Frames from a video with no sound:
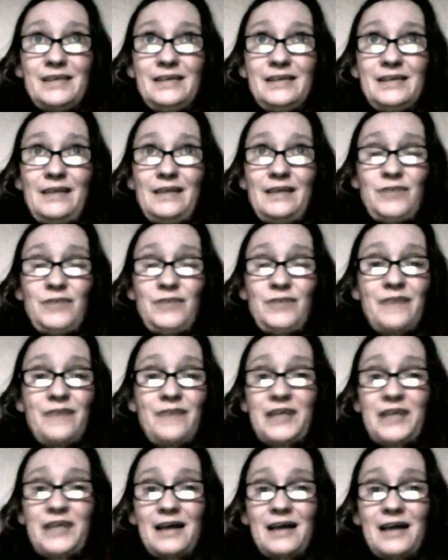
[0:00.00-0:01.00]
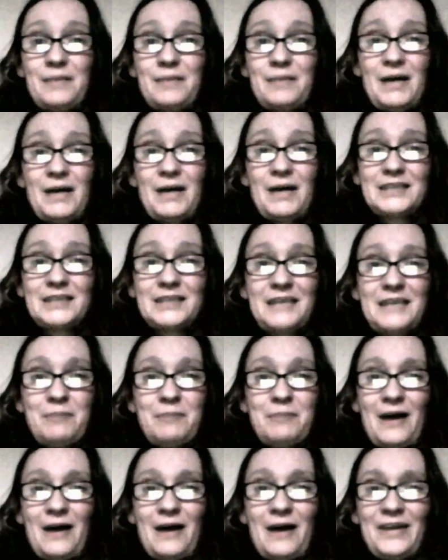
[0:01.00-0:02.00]
if you can't get past that
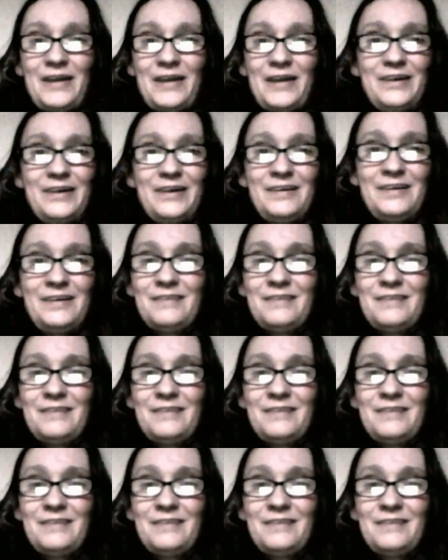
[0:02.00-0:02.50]
barrier,